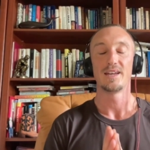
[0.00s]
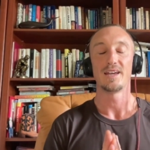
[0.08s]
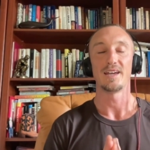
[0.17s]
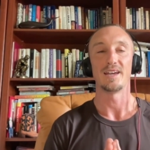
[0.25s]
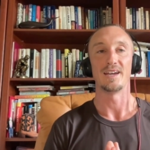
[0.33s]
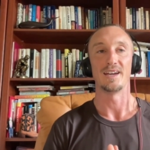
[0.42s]

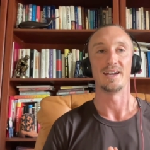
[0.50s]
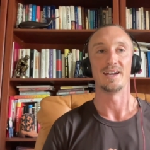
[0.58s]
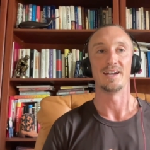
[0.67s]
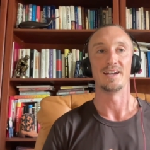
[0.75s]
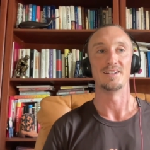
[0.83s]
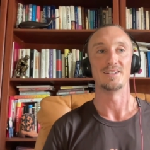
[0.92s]

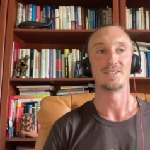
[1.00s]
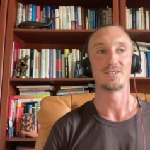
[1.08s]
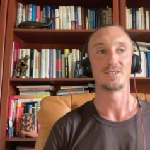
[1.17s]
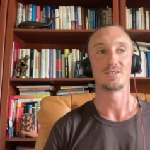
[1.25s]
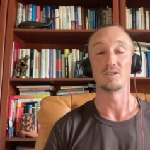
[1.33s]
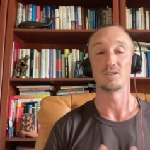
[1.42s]
And
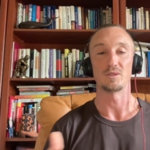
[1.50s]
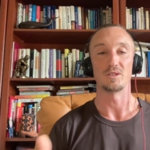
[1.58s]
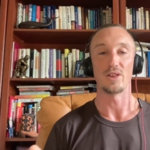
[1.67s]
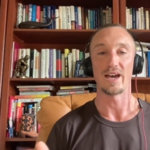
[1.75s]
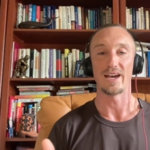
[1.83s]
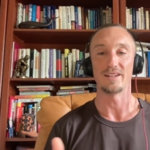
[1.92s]
once we
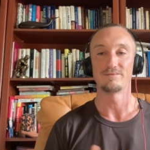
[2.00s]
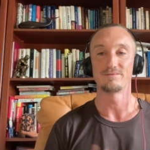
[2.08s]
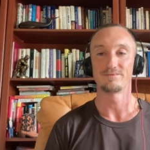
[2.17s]
do that,